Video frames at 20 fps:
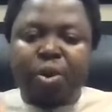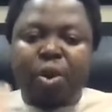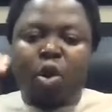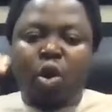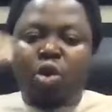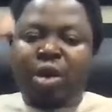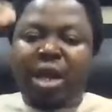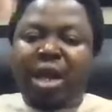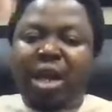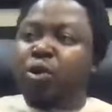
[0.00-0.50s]

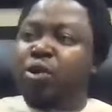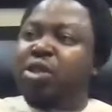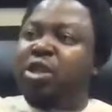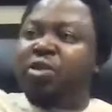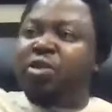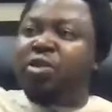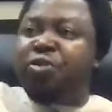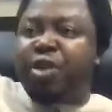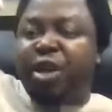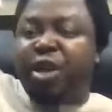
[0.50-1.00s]
under
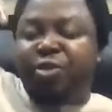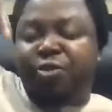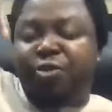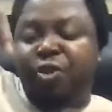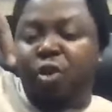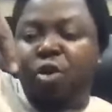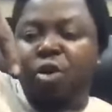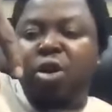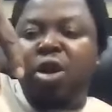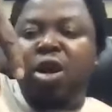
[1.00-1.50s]
yourself, create
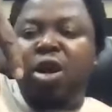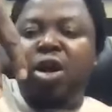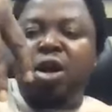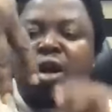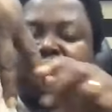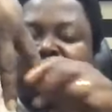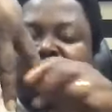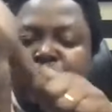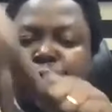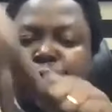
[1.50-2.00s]
4,
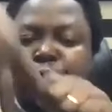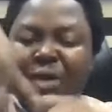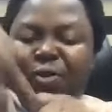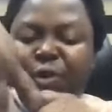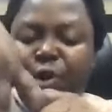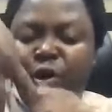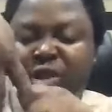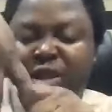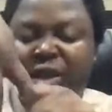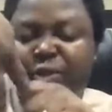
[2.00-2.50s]
keep 1
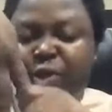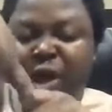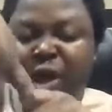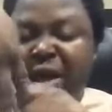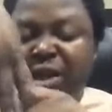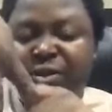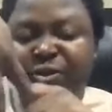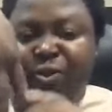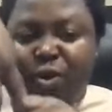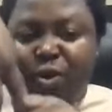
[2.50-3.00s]
for yourself under
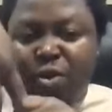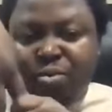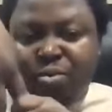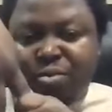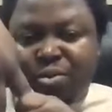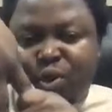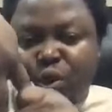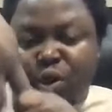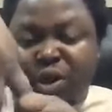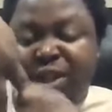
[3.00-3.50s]
this 4.
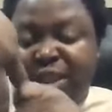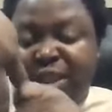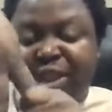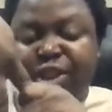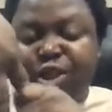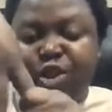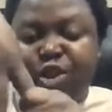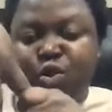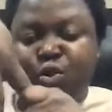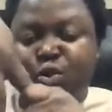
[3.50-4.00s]
So this is
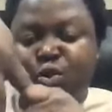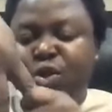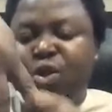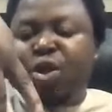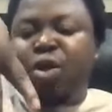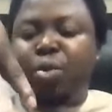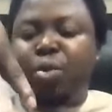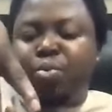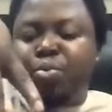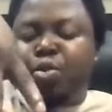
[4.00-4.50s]
still you.
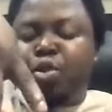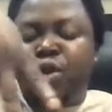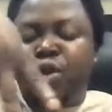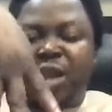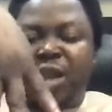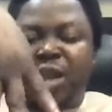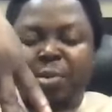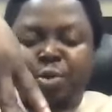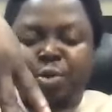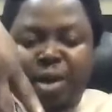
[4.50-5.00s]
Put
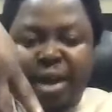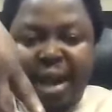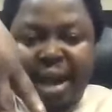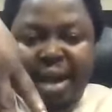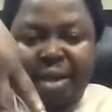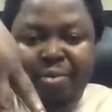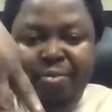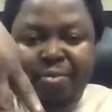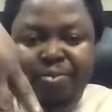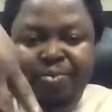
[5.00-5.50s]
3 people
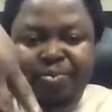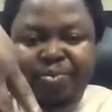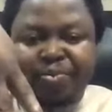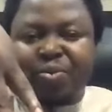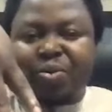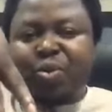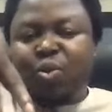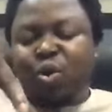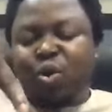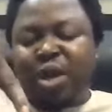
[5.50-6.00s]
here.
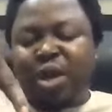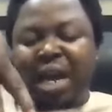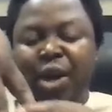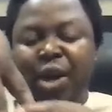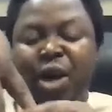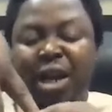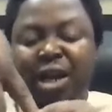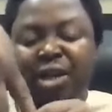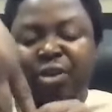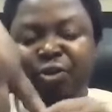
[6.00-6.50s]
Okay, and
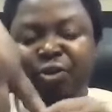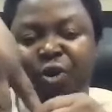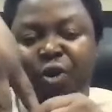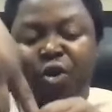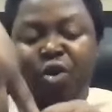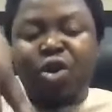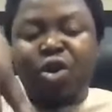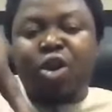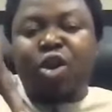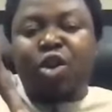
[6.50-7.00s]
under this
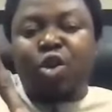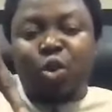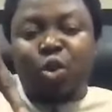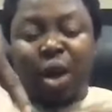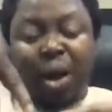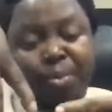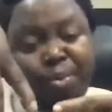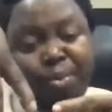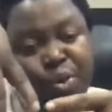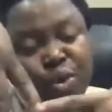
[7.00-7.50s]
4, you
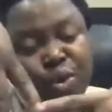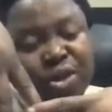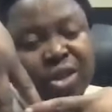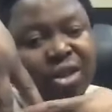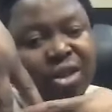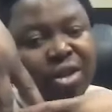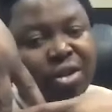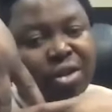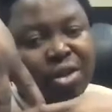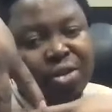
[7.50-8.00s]
can put
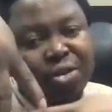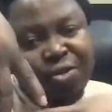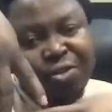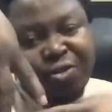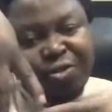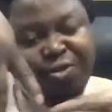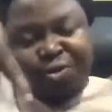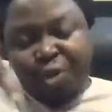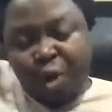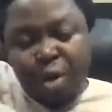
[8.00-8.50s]

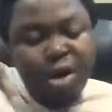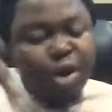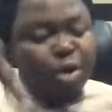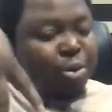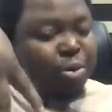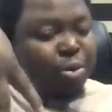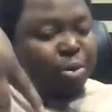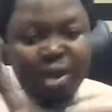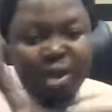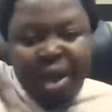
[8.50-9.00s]
4 new
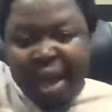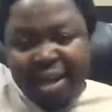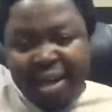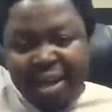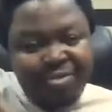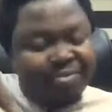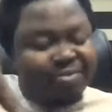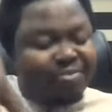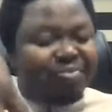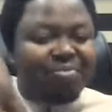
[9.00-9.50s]
people there.
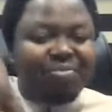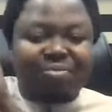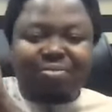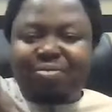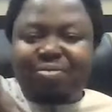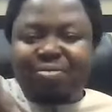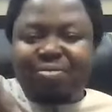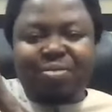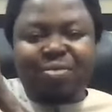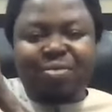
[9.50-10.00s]

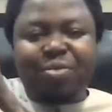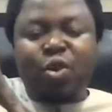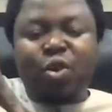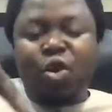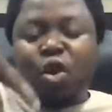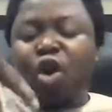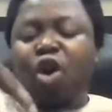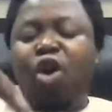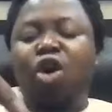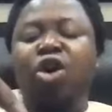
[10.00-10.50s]

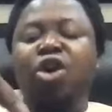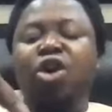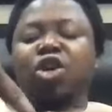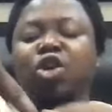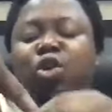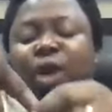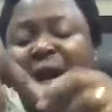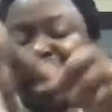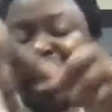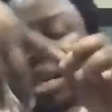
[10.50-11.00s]
Or
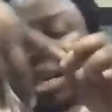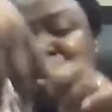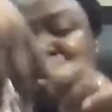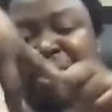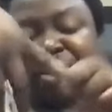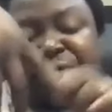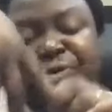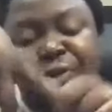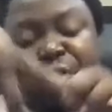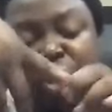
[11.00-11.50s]
you can keep
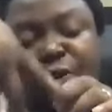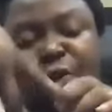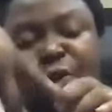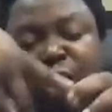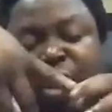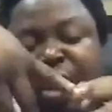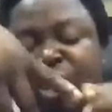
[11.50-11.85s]
this floor for your